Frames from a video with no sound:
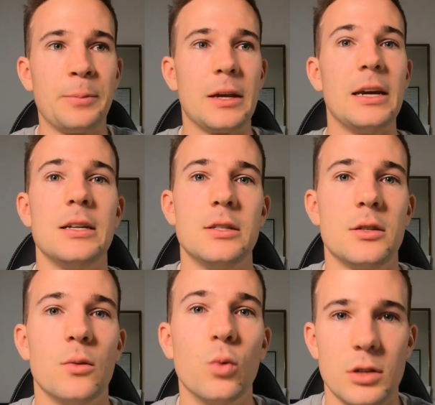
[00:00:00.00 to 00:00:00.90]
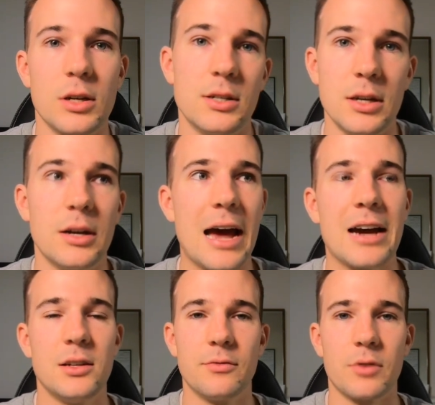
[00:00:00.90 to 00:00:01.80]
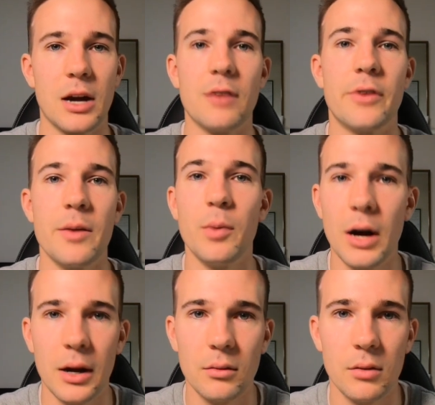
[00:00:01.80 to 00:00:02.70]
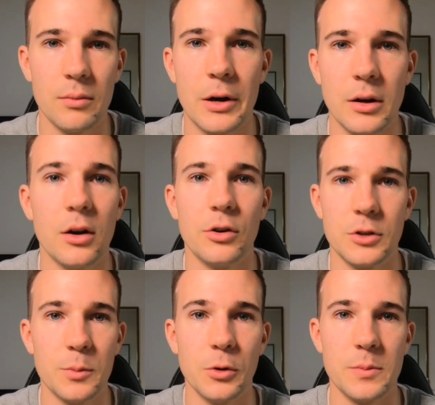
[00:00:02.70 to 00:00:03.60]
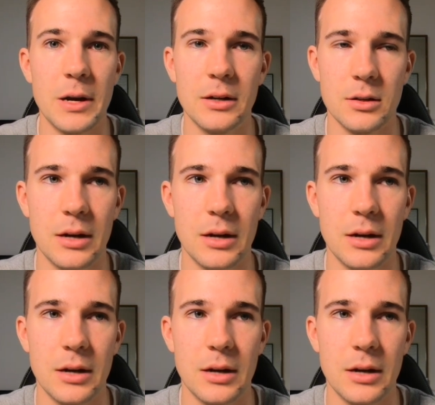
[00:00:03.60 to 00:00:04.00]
is what's considered active recovery by the American College of Sports Medicine,